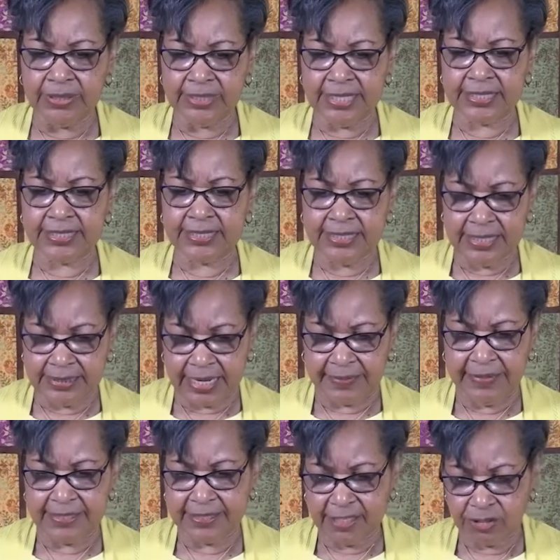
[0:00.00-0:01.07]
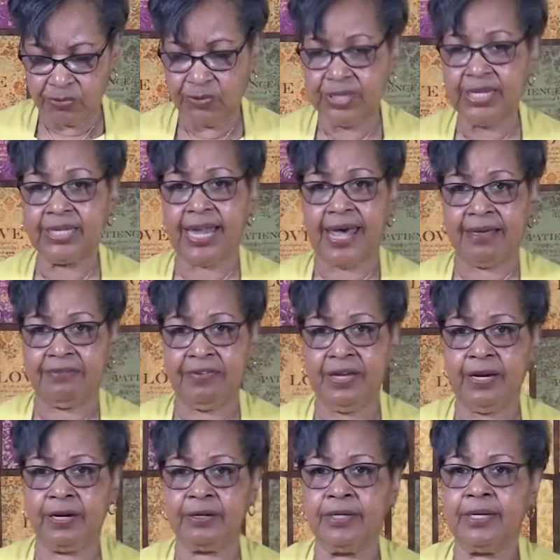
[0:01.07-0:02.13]
this is real life
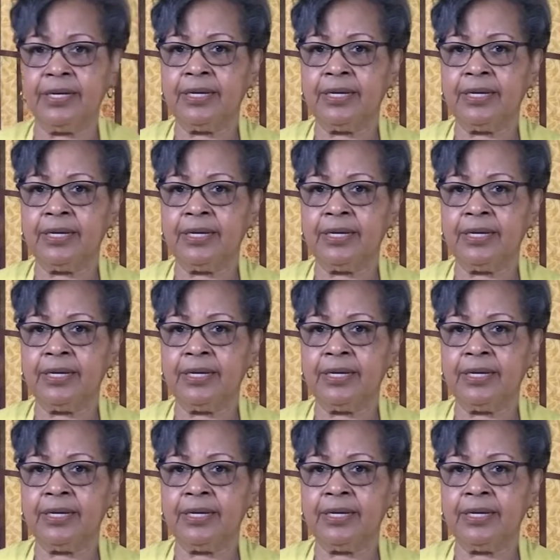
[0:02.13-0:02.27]
here.